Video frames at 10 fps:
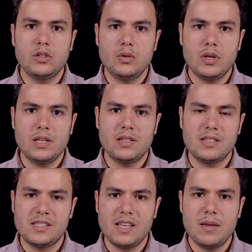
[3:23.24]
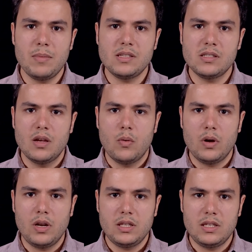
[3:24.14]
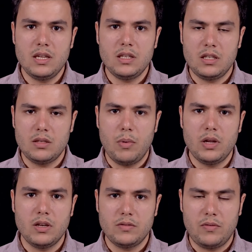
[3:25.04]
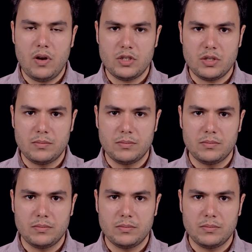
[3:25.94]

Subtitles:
do it the same as what I did in the body of the function.